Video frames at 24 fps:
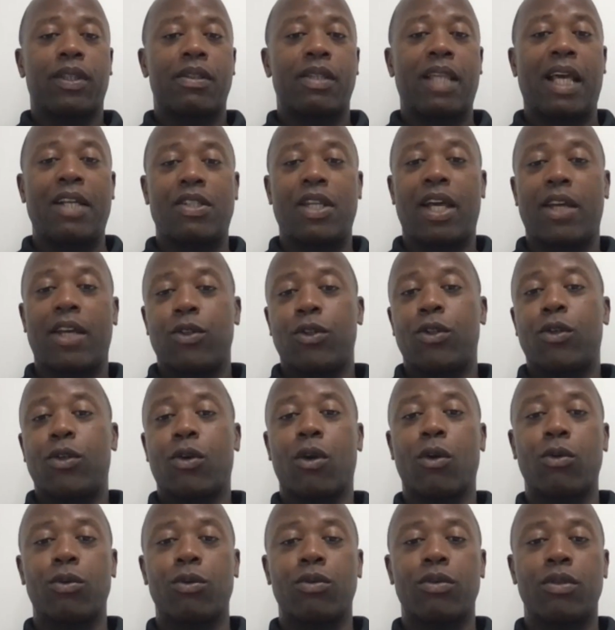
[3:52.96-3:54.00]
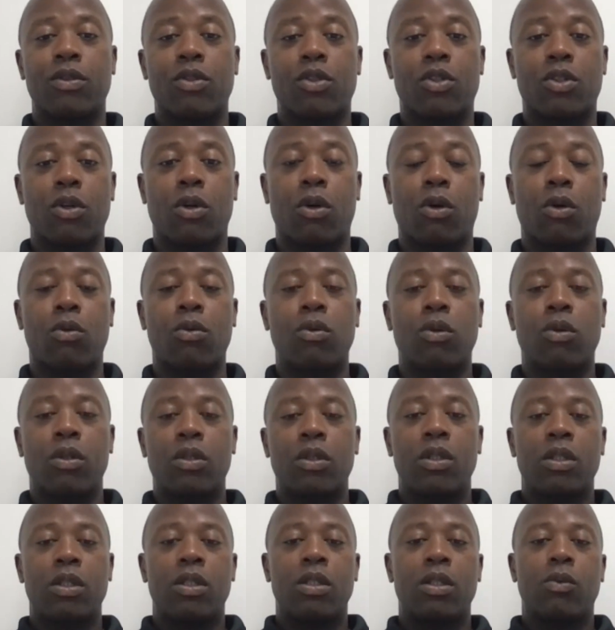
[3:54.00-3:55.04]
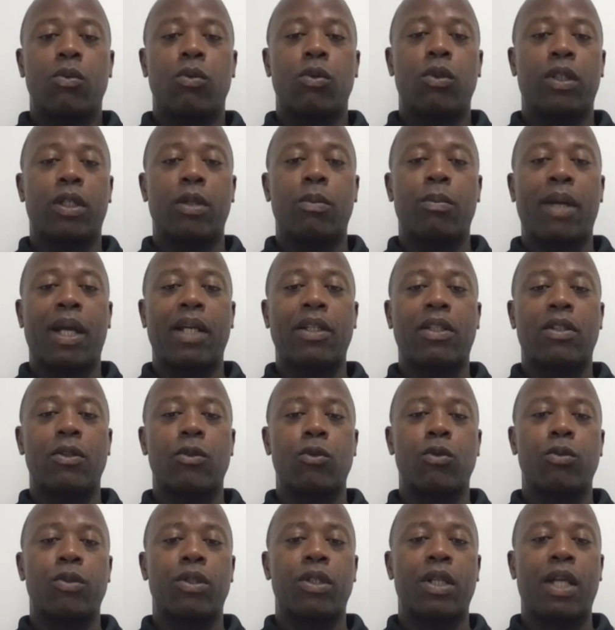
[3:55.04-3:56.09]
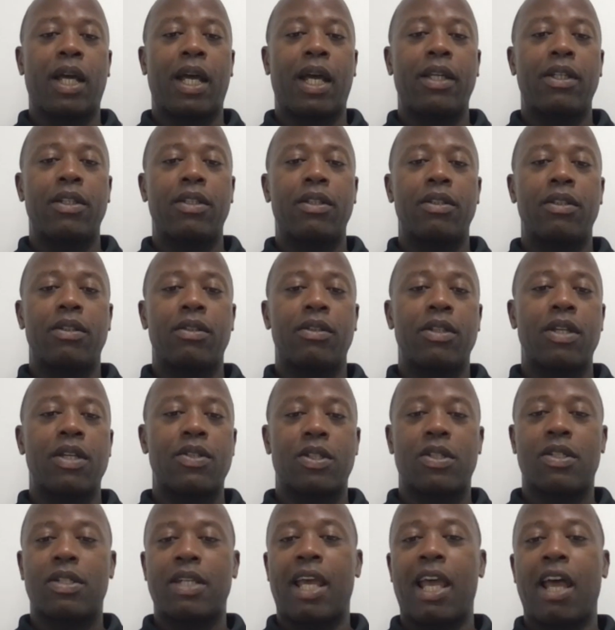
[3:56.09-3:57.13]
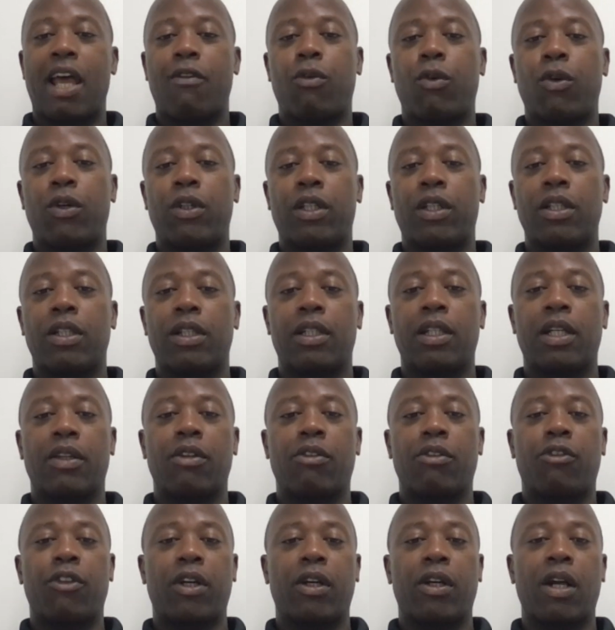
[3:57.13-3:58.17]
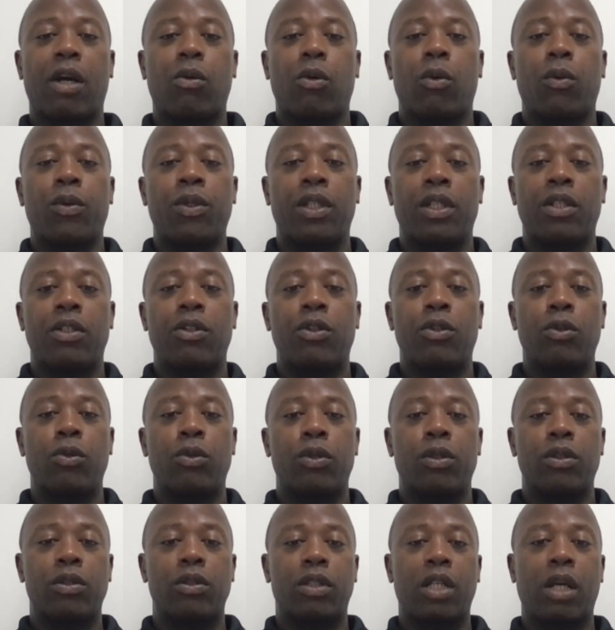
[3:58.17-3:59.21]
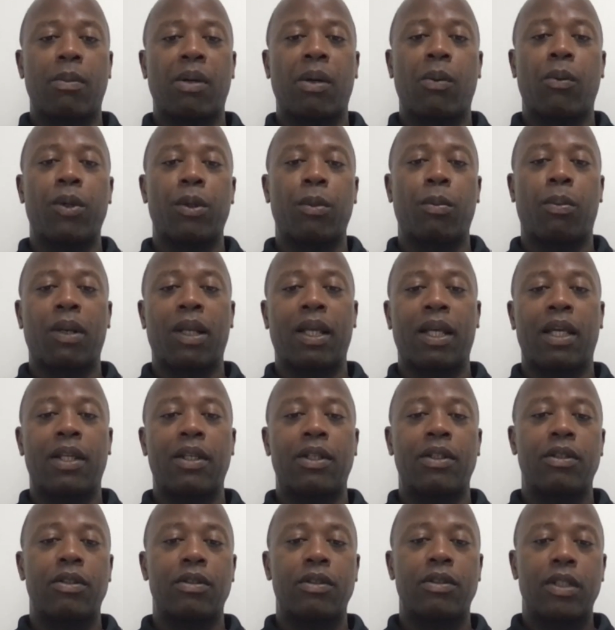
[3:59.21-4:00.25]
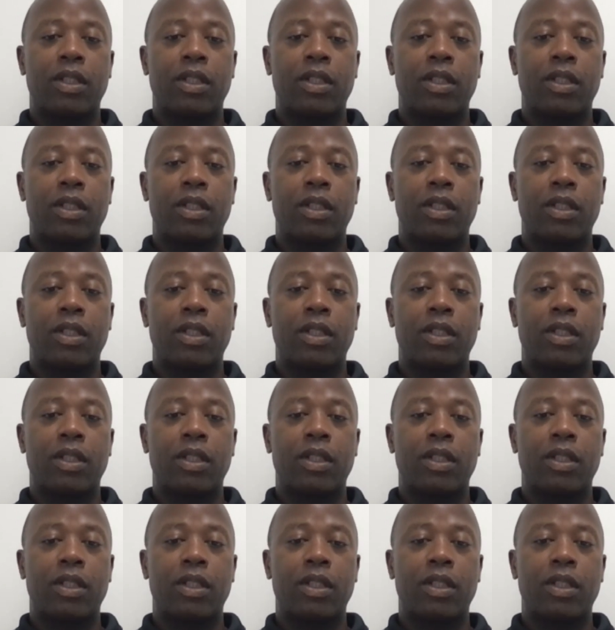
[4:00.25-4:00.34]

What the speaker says: that's how you grow. So we'll get back to the room tonight as a staff. We'll get together, figure out what we need to do, and come up with a plan and